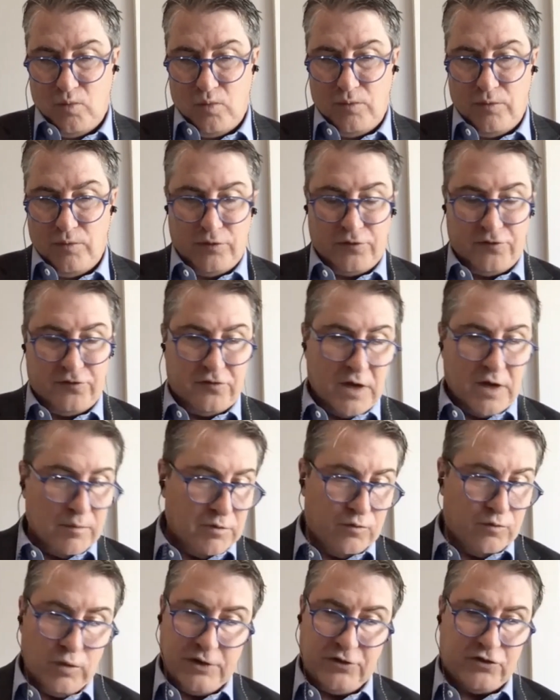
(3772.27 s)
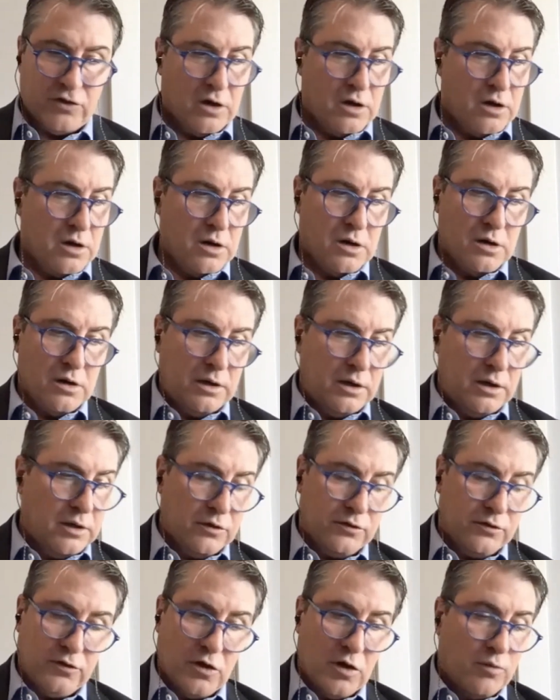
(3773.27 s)
some of which are,
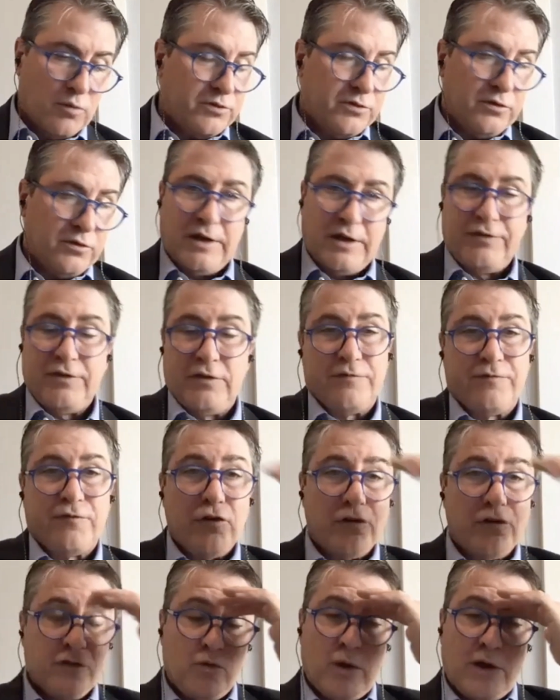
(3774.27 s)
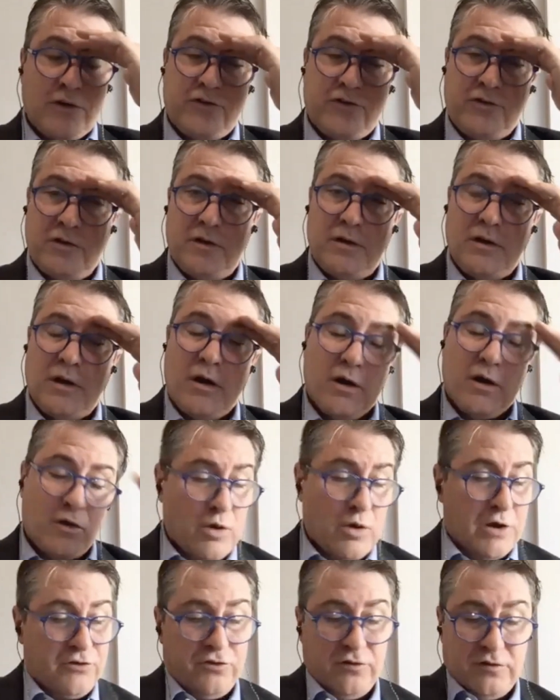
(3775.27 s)
to go to the first question, are
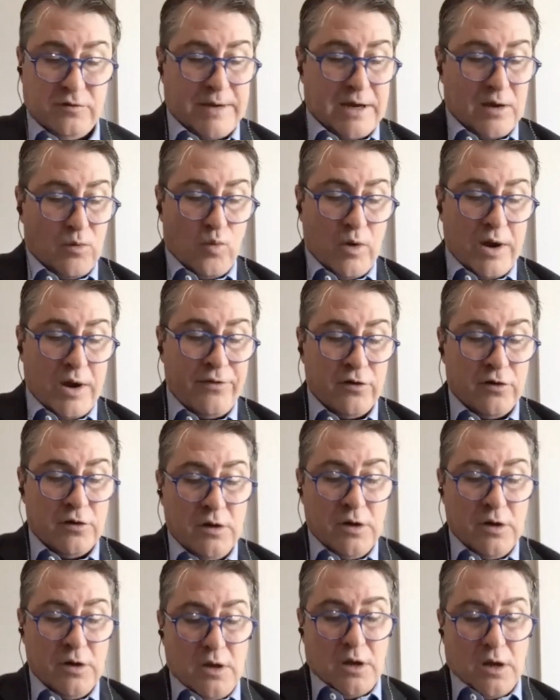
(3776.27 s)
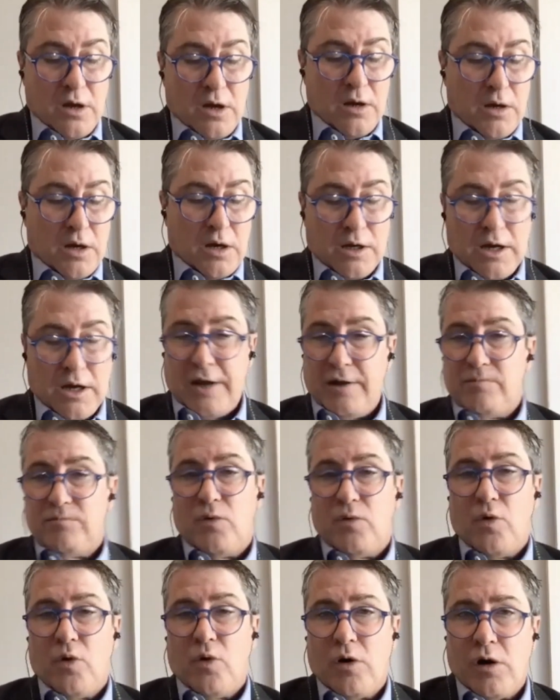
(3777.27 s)
questions about whether a kind of
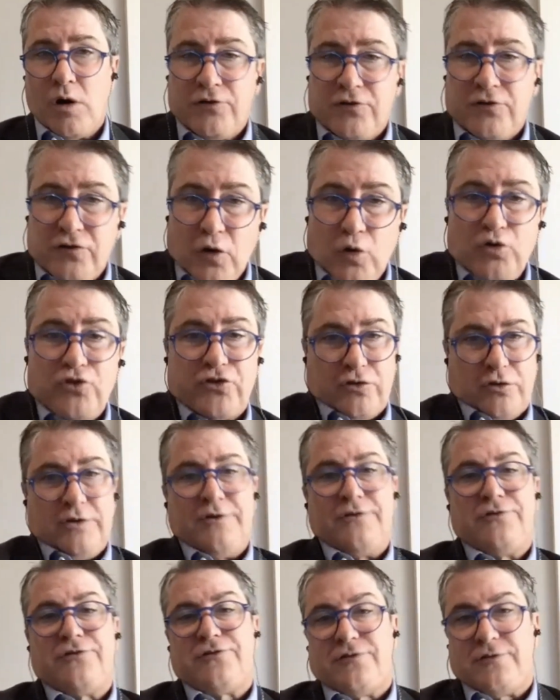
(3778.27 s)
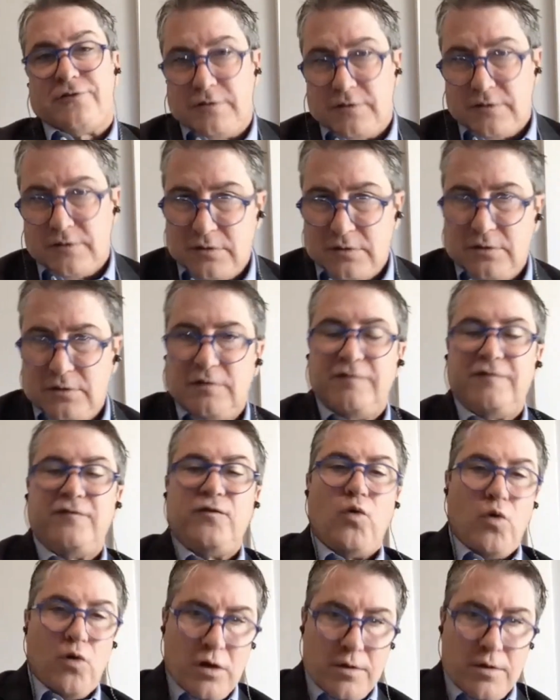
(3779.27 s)
more socialist
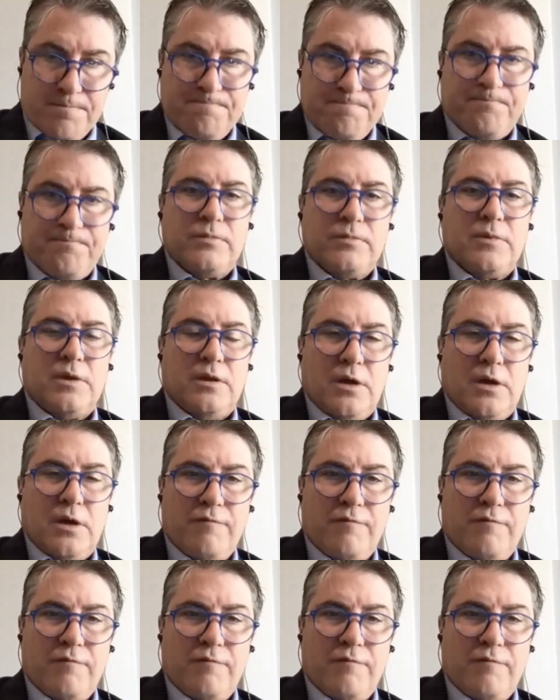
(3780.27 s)
form of a